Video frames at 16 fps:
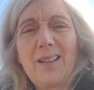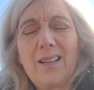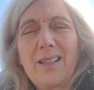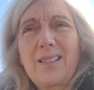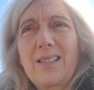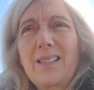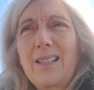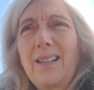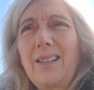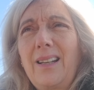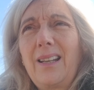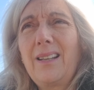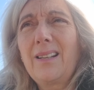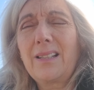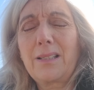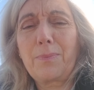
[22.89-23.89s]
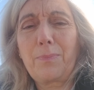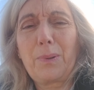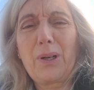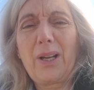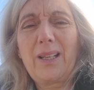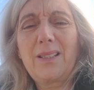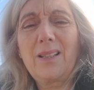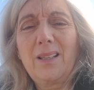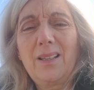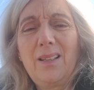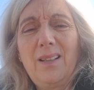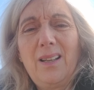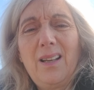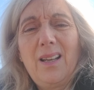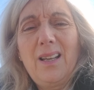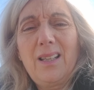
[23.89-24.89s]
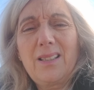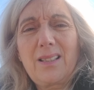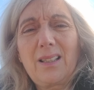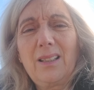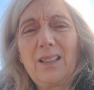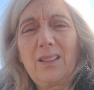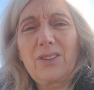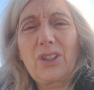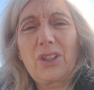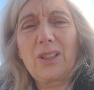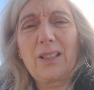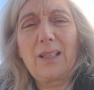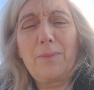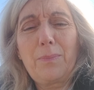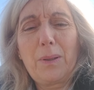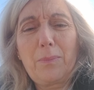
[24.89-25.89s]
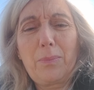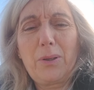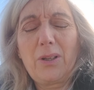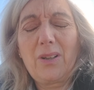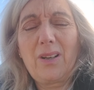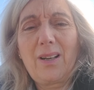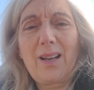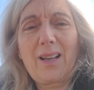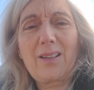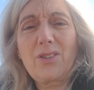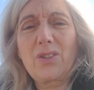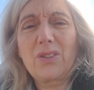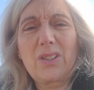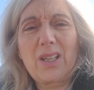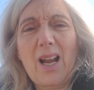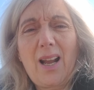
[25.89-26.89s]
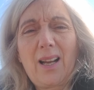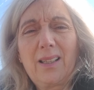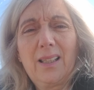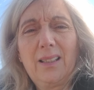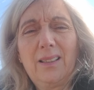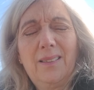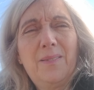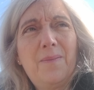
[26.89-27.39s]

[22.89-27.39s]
It's sunny, it's bright, it's a little chilly, but put on an extra jacket.